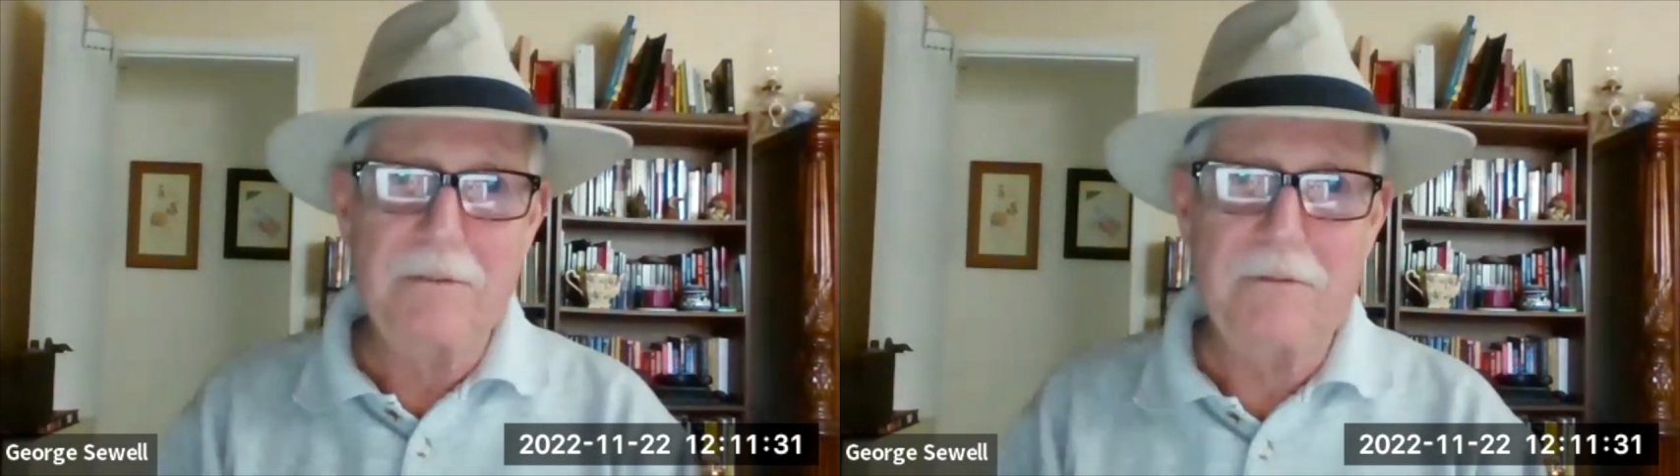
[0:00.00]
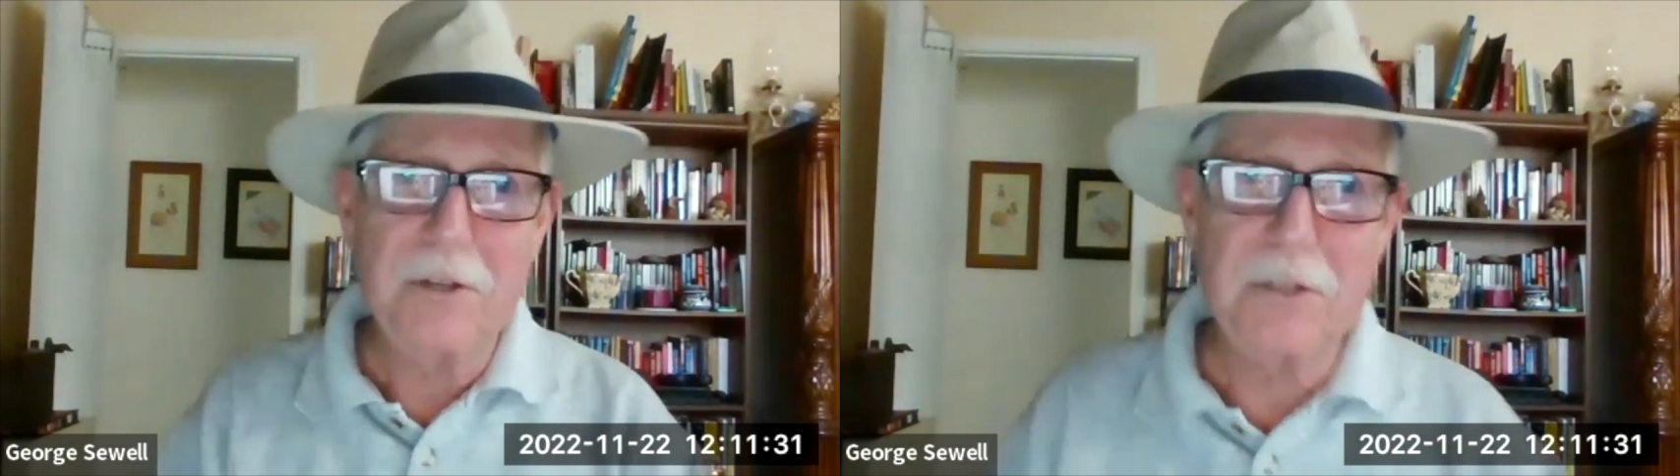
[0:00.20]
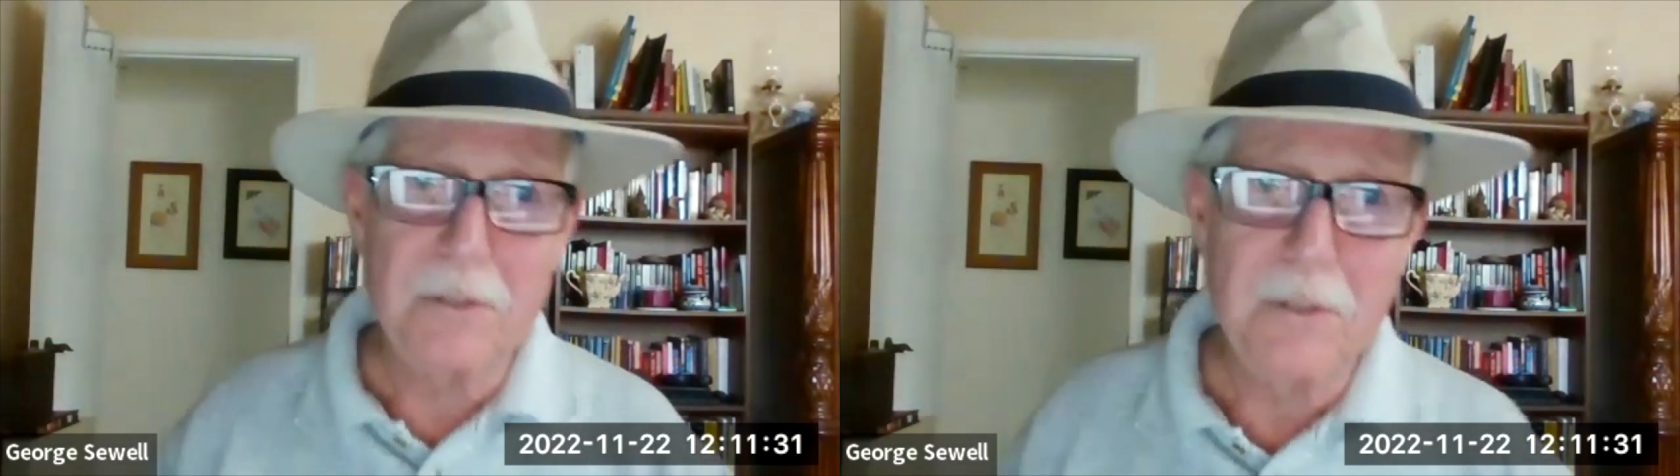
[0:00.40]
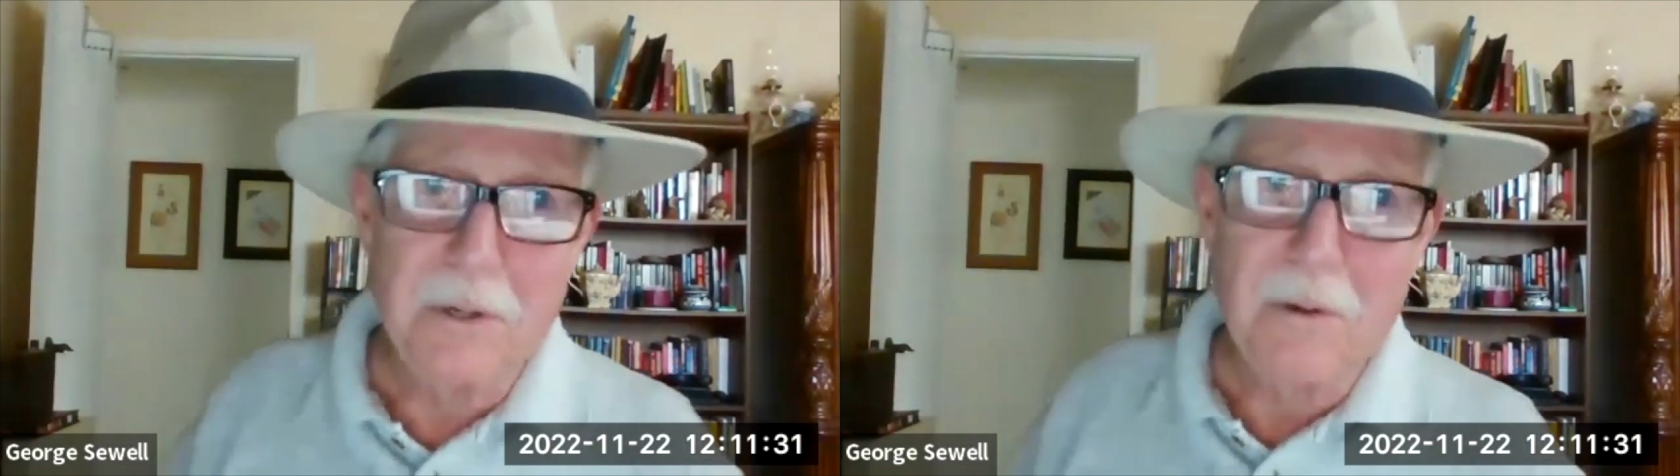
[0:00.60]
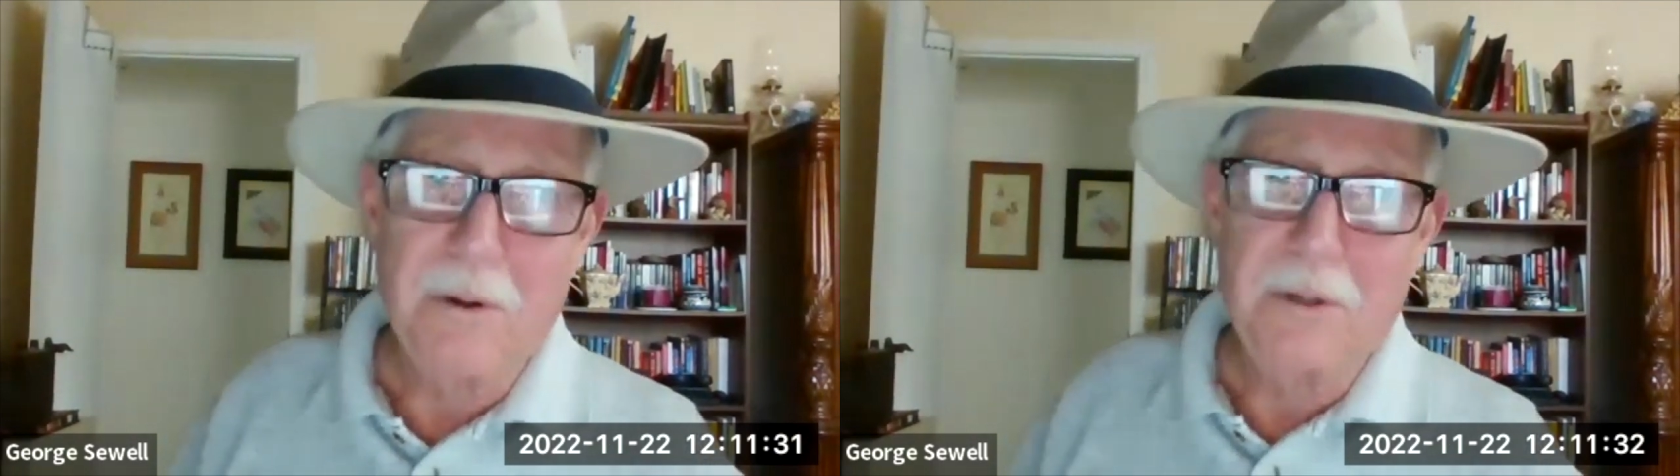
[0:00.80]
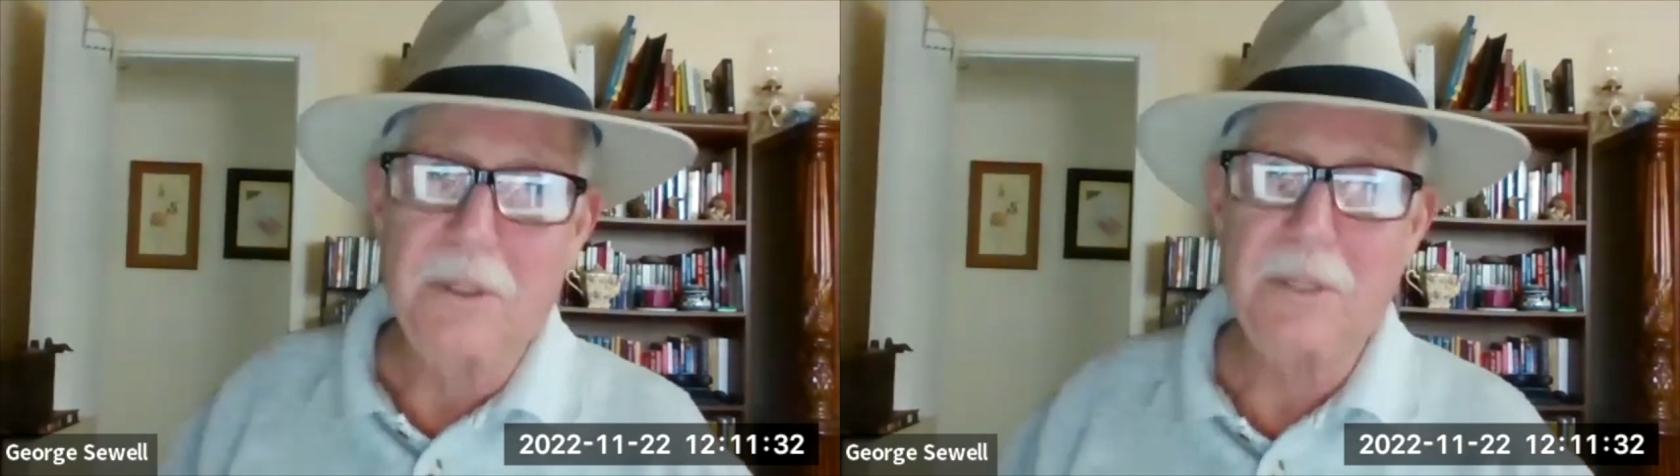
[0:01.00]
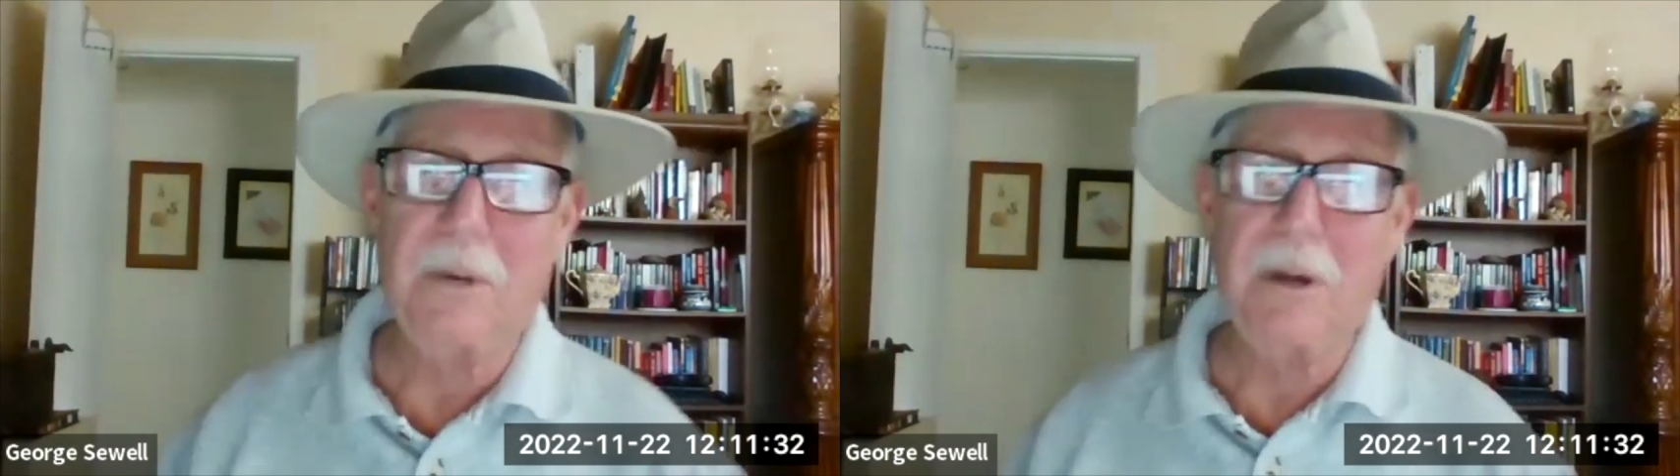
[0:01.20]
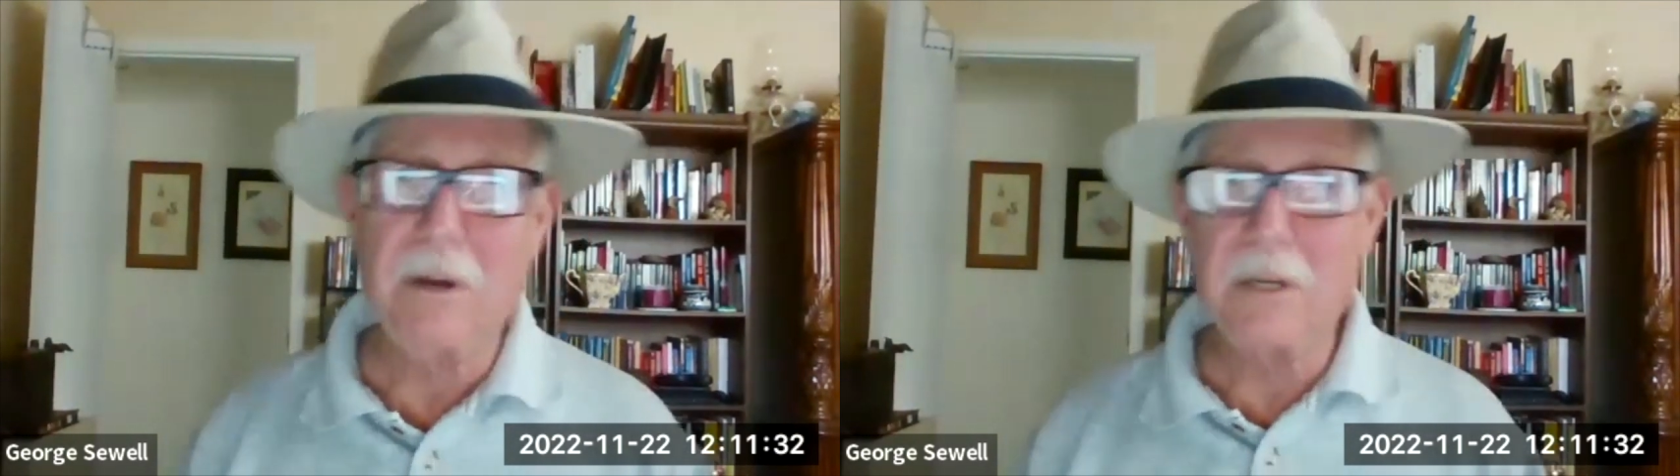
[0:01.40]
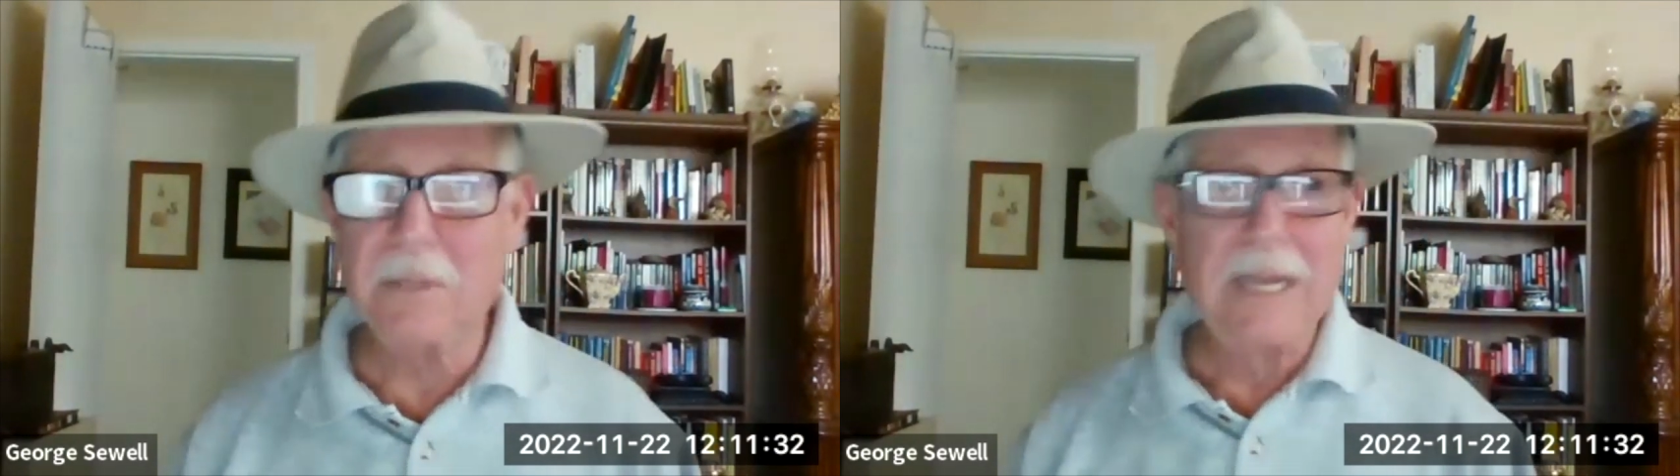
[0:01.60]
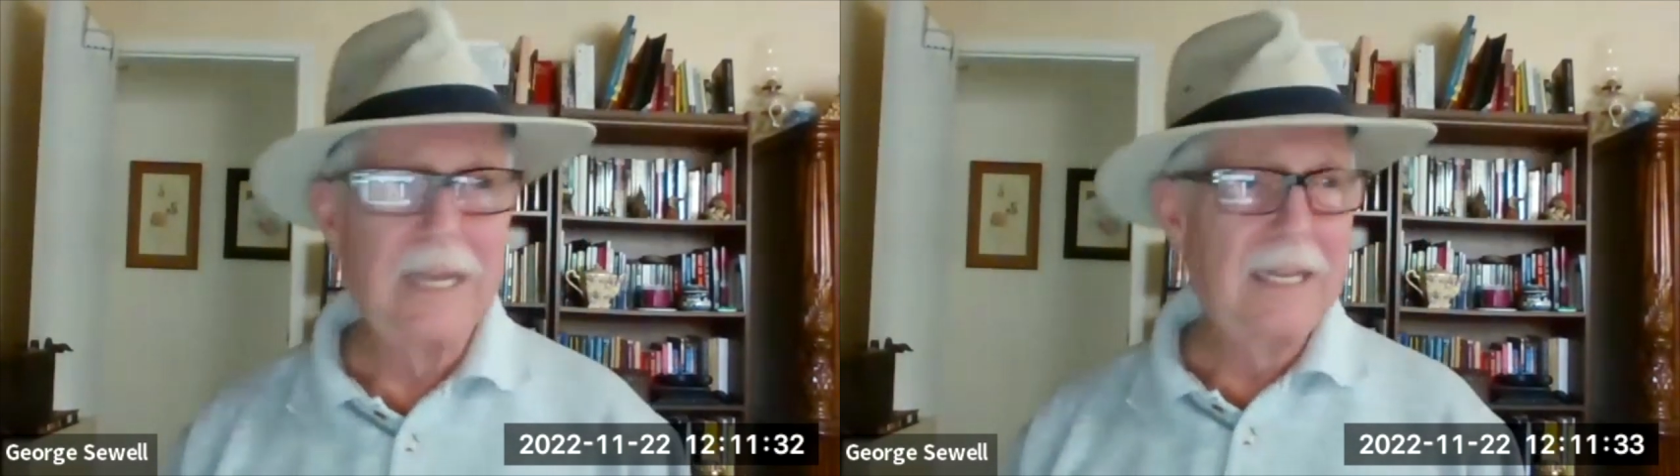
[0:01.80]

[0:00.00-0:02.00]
physical in order to experience, but